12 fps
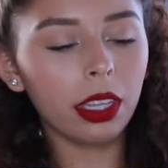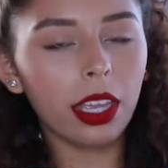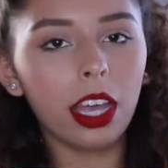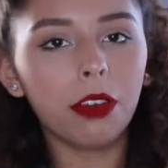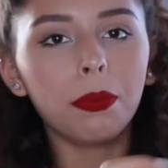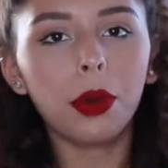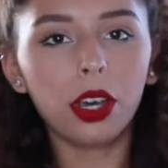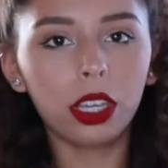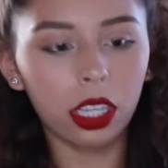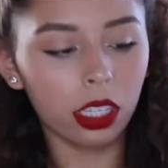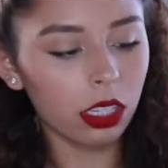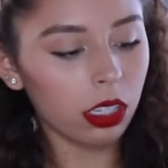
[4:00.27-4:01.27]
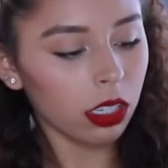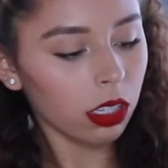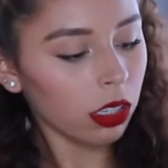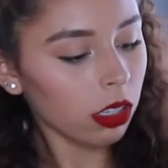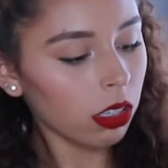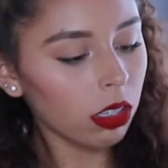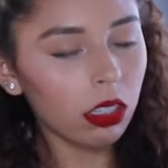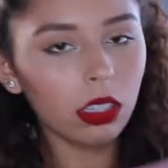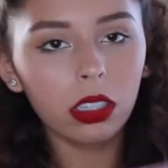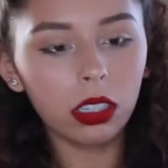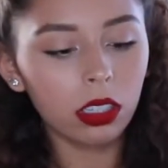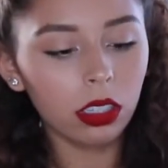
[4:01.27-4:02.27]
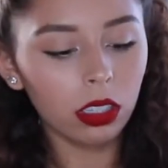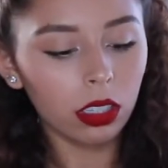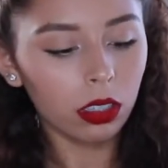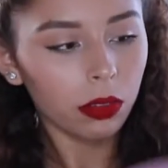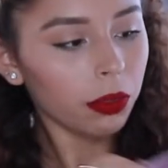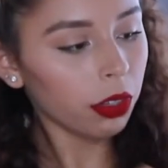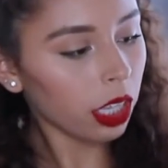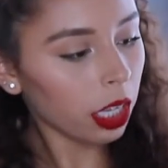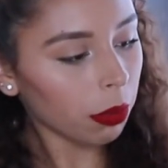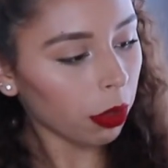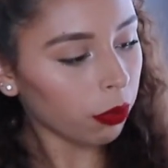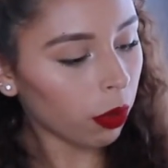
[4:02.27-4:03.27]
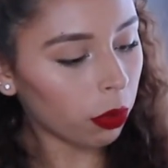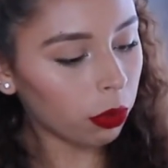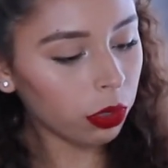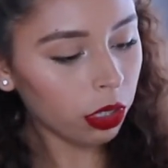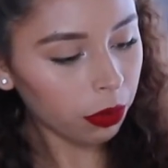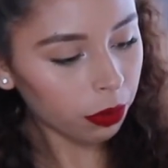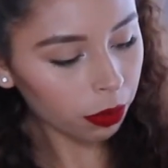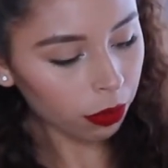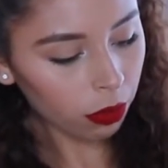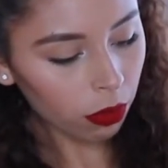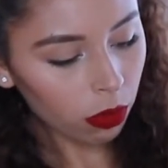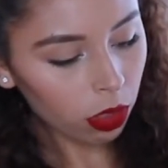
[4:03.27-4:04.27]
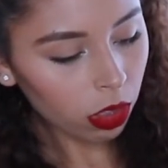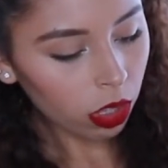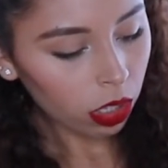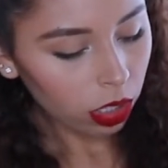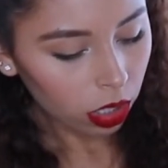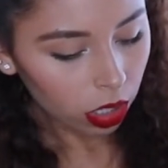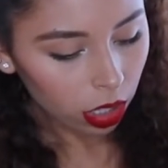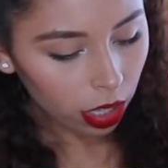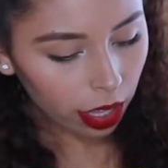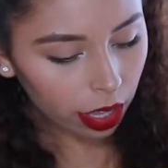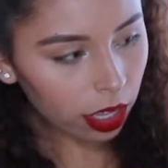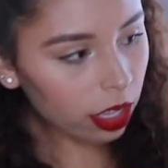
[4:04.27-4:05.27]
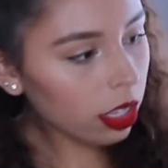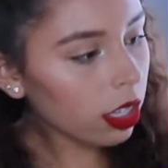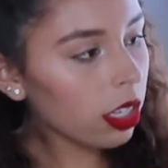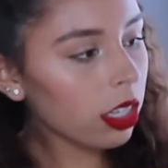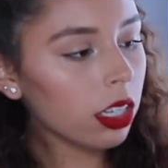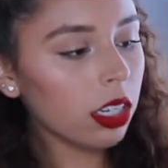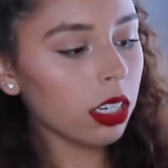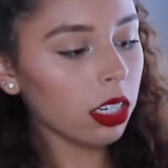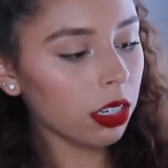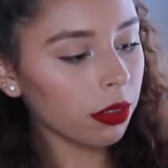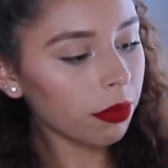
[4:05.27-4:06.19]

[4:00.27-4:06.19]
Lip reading: they have pockets for like my phone, and